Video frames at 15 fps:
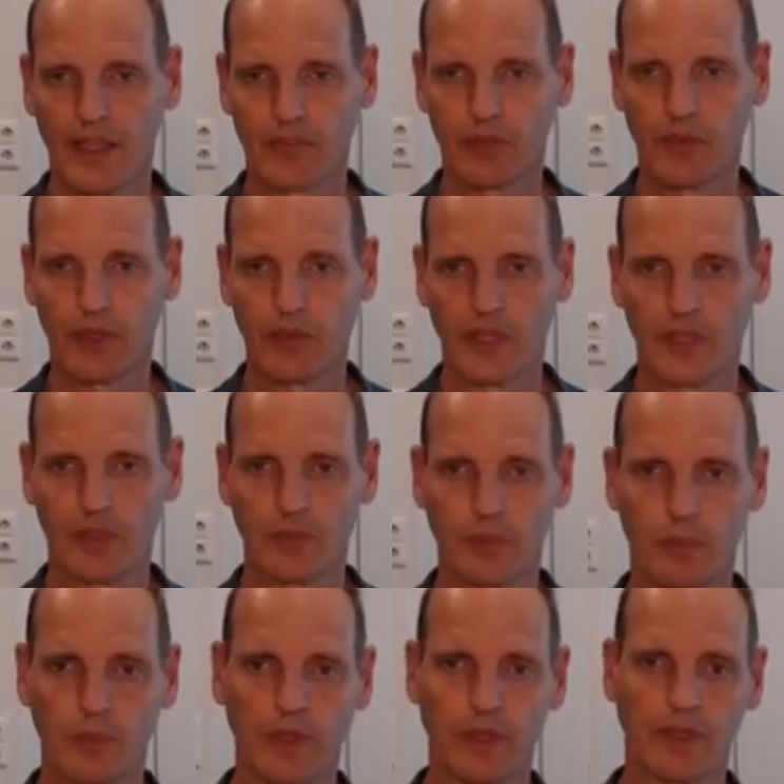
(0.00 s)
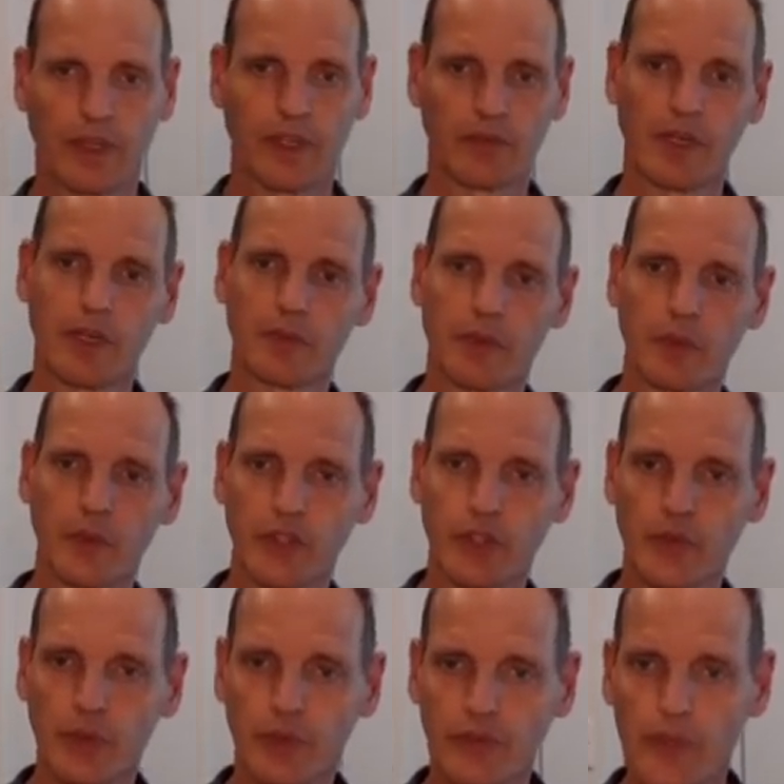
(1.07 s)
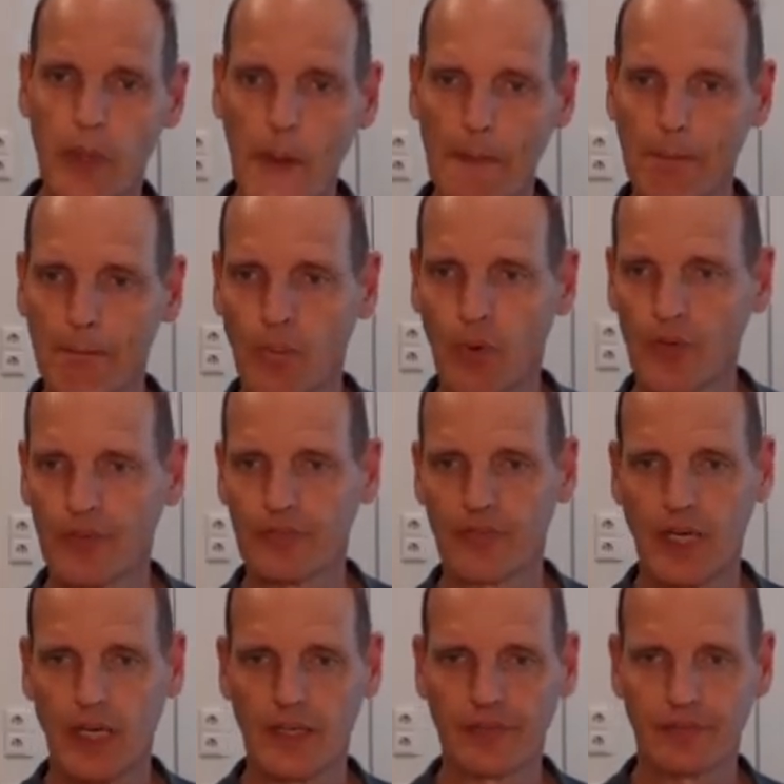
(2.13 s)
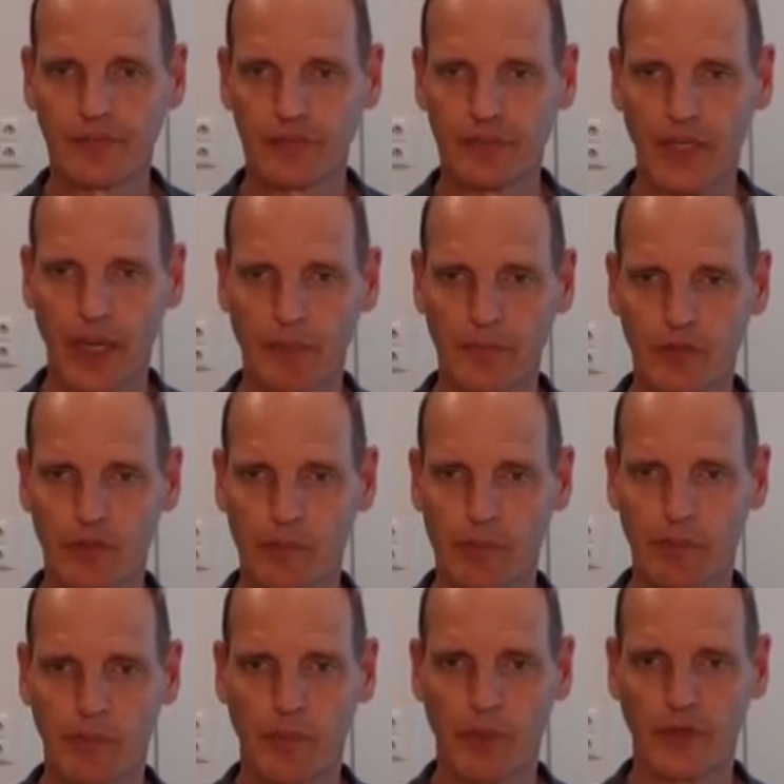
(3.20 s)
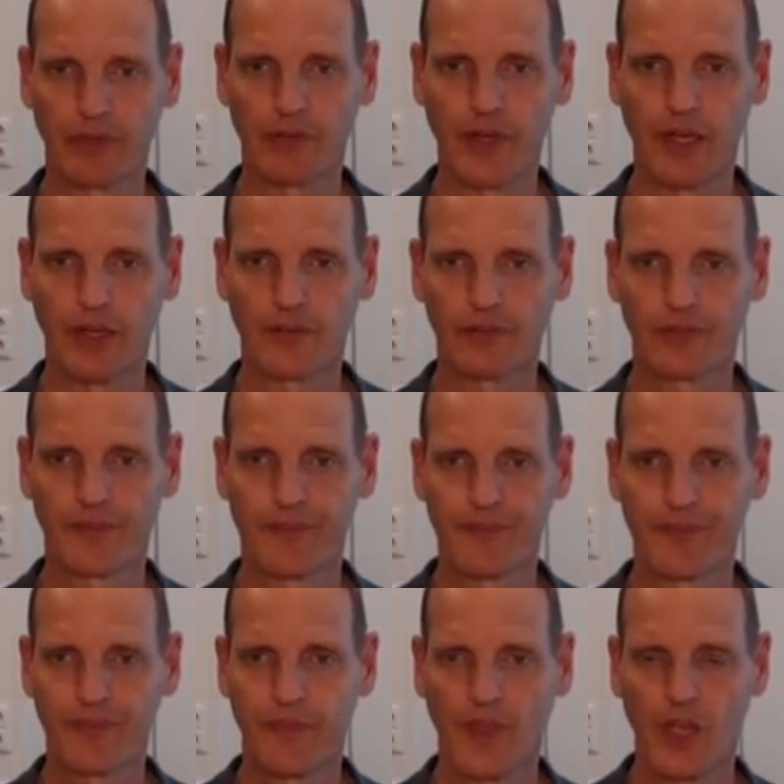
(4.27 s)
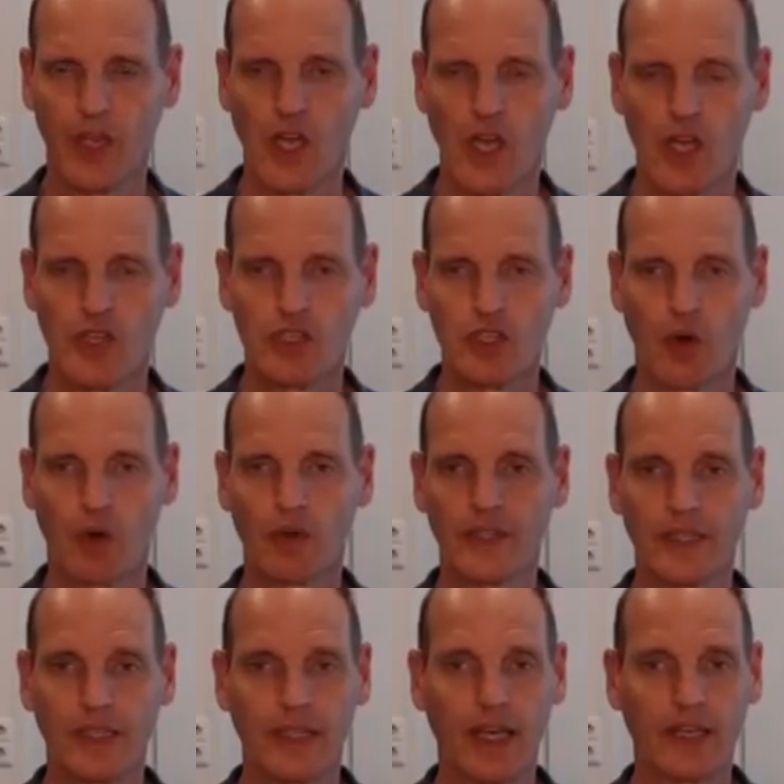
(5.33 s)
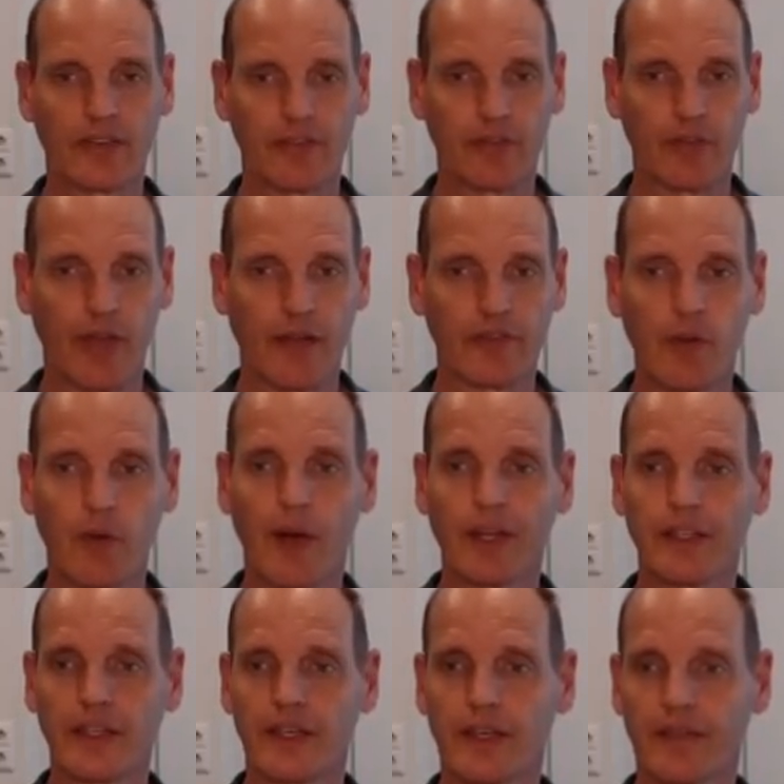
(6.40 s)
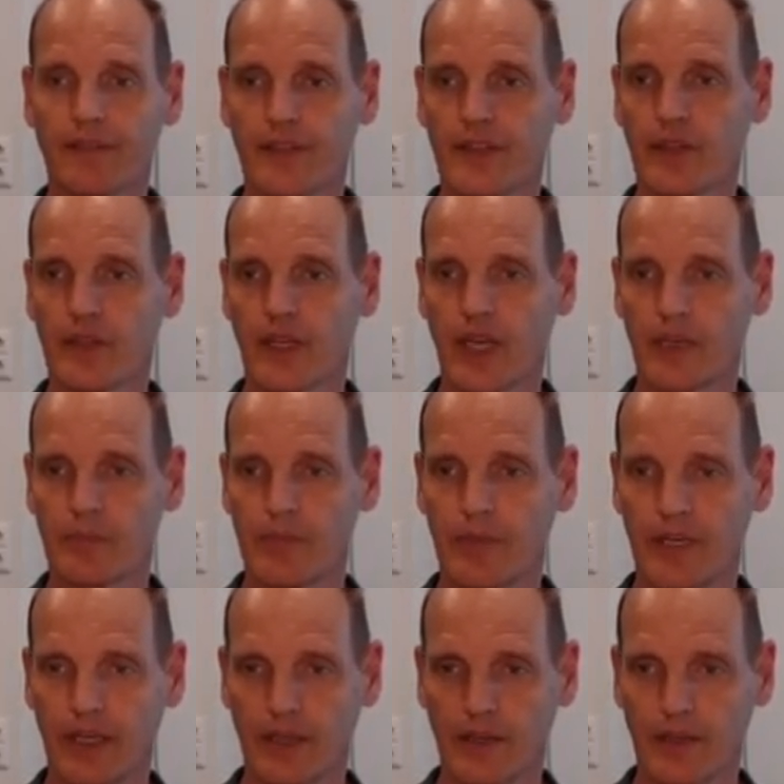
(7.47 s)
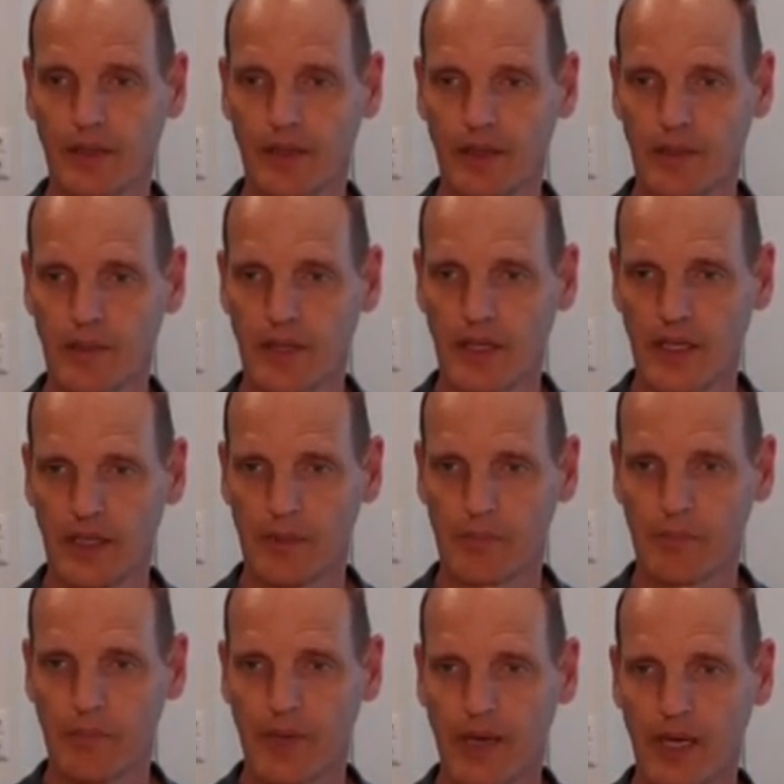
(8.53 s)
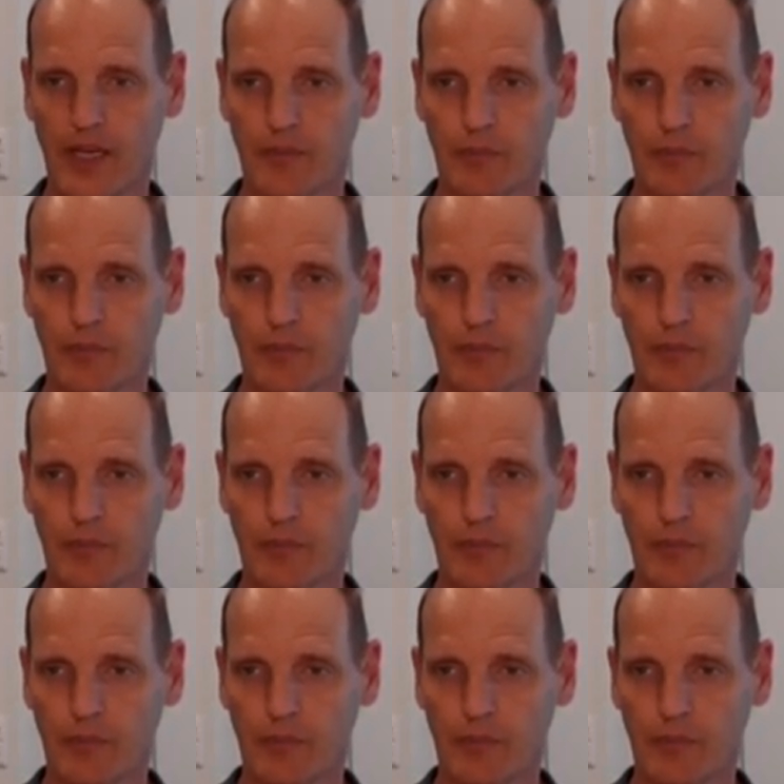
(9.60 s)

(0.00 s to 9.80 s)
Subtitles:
when we would use 0.5 times 0.5. So only in case if you have no idea, then you can bring in pi as